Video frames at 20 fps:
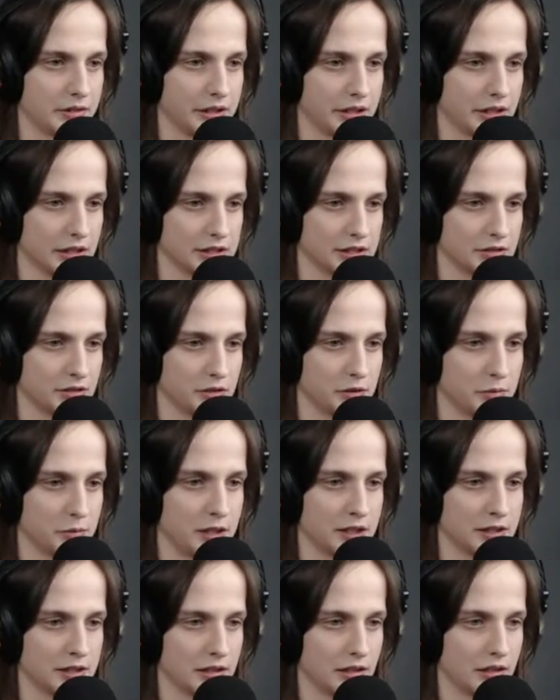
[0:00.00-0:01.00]
that's not too
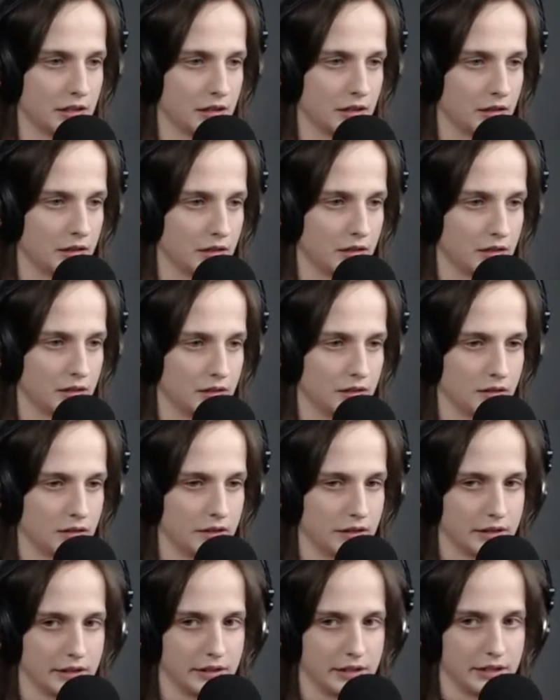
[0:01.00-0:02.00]
bad.
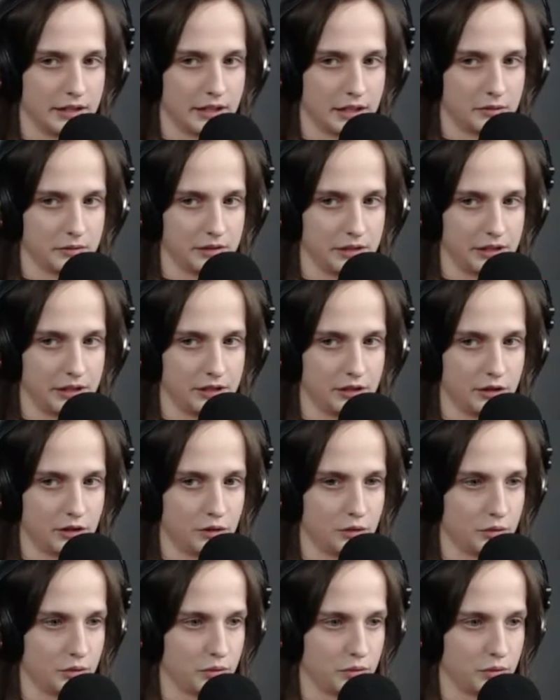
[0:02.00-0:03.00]
And now we need
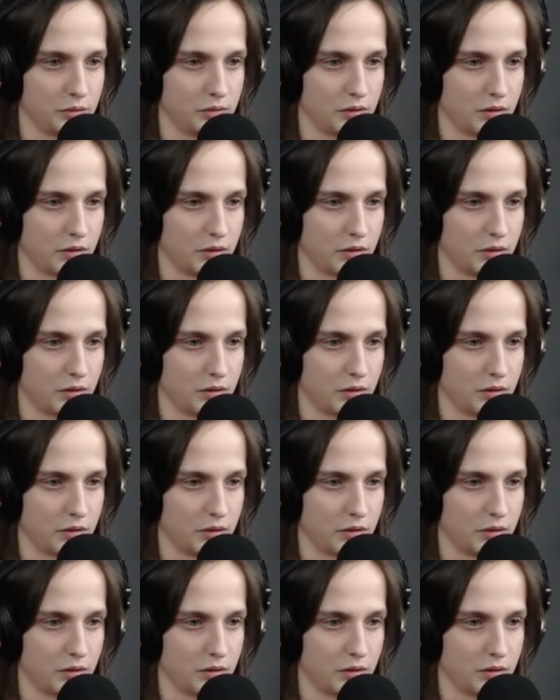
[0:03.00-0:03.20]
to